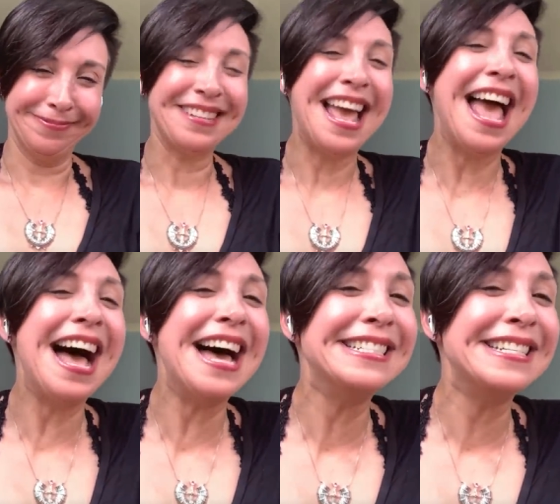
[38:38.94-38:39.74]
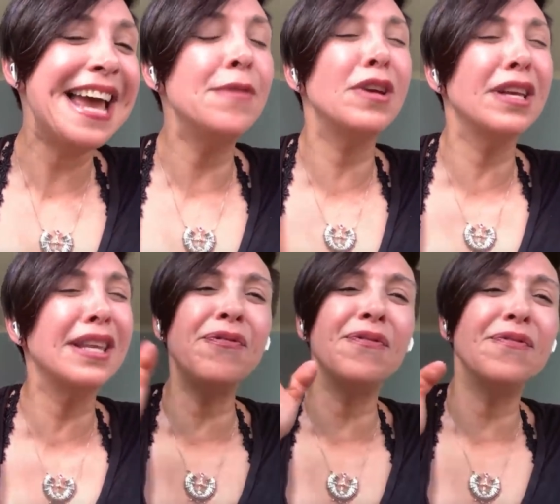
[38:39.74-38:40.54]
And and
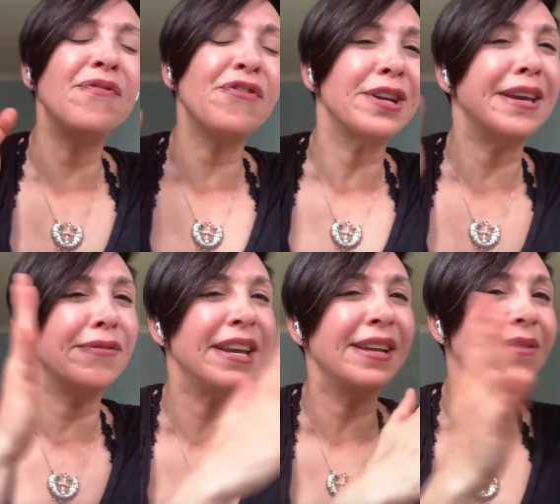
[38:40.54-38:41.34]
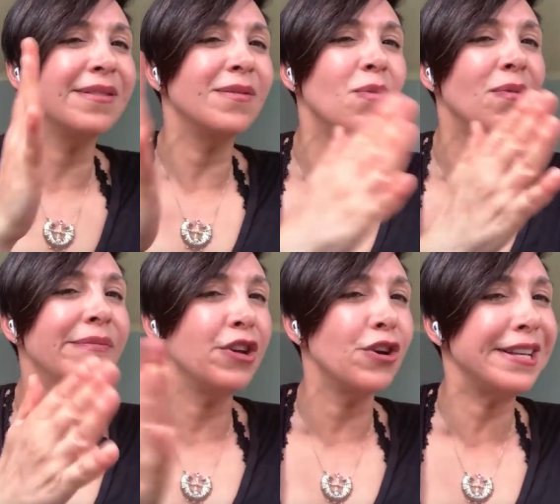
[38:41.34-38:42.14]
really forgiving
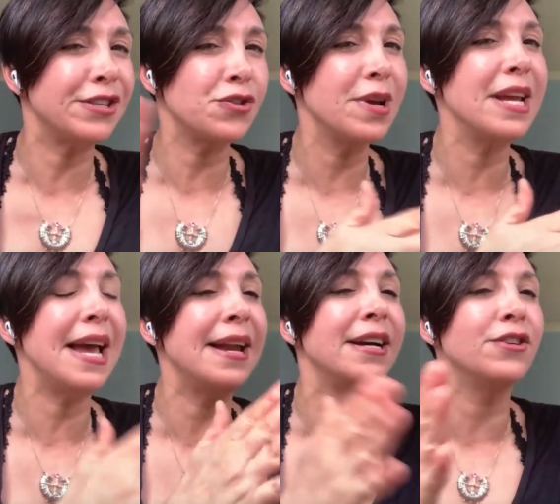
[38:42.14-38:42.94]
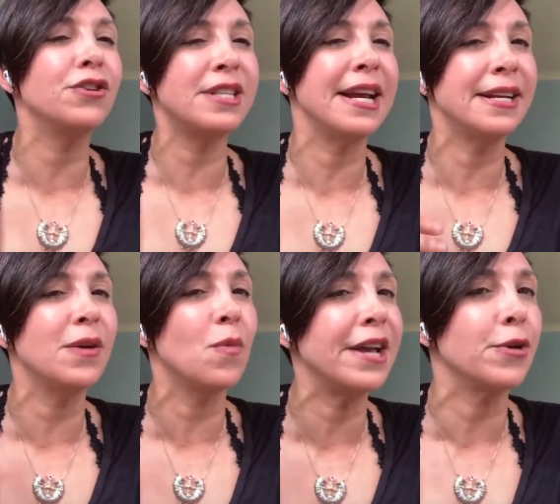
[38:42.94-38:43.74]
your history and
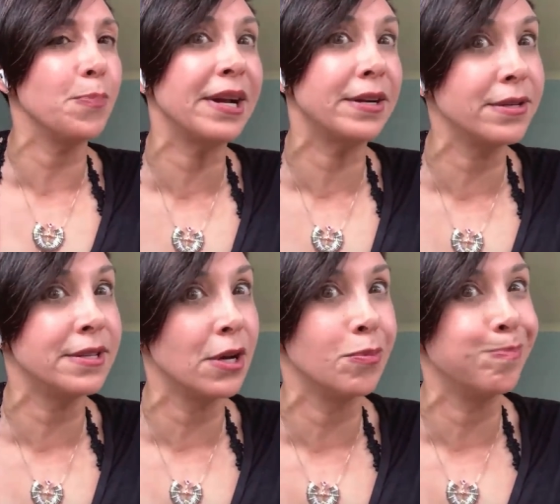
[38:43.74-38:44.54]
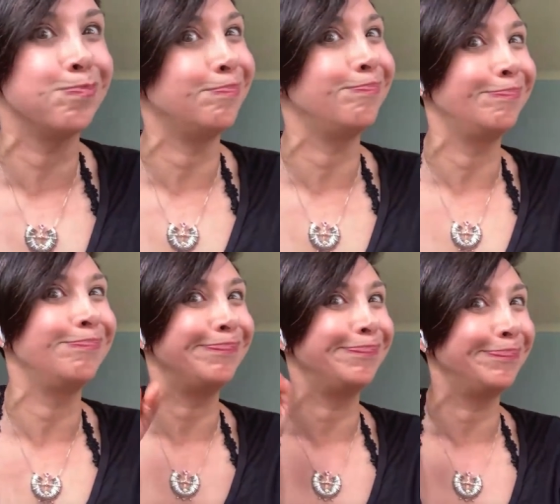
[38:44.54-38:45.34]
understanding why your picker is so
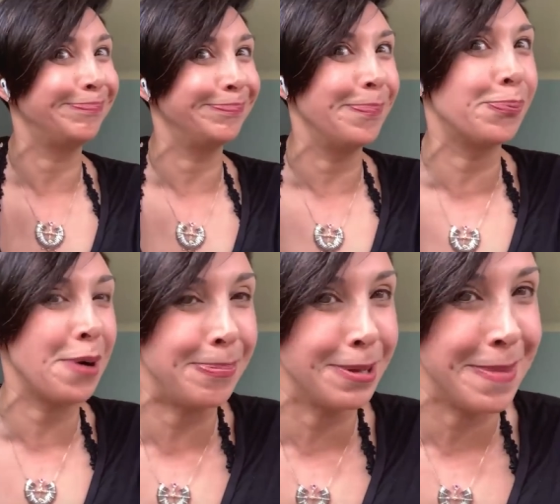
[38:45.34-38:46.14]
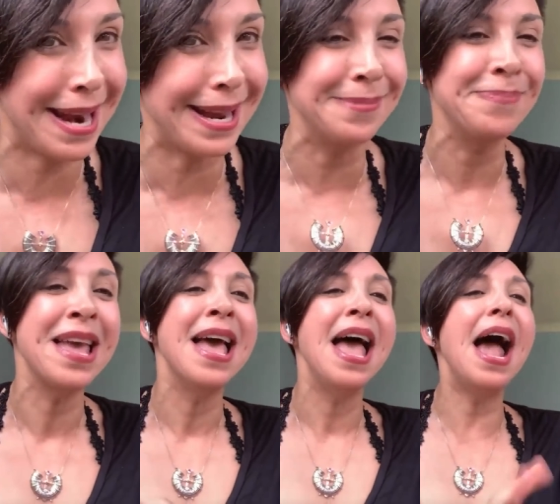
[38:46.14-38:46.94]
problematic.
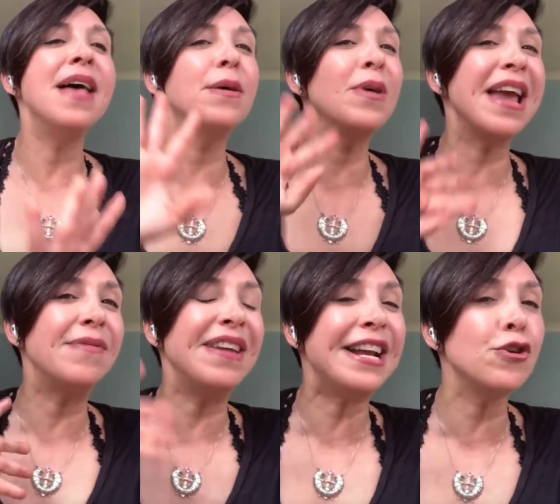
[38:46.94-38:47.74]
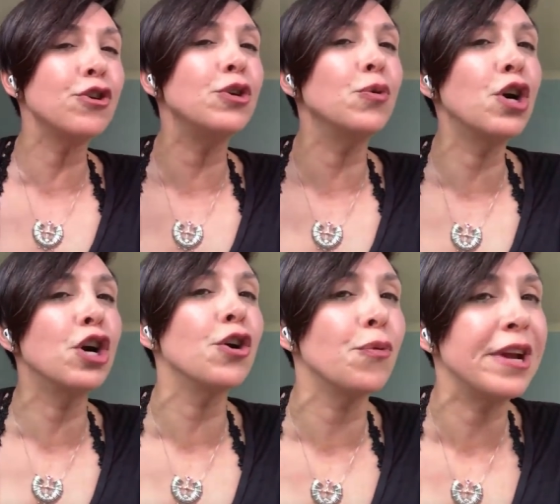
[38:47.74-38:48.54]
And then we have Inner U
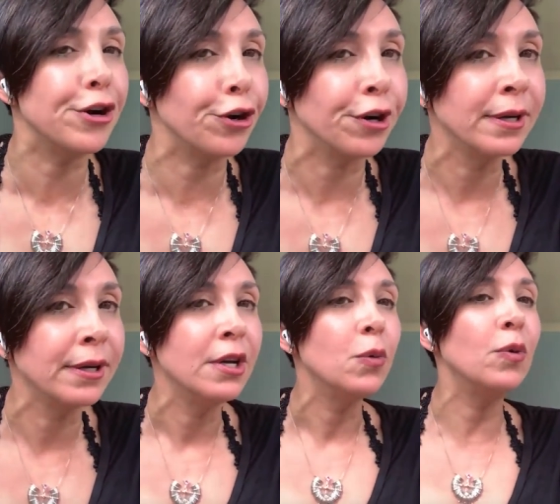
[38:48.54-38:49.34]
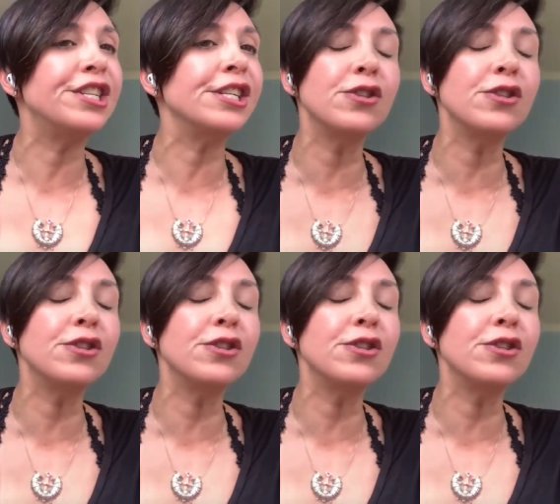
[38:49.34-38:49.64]
career, which is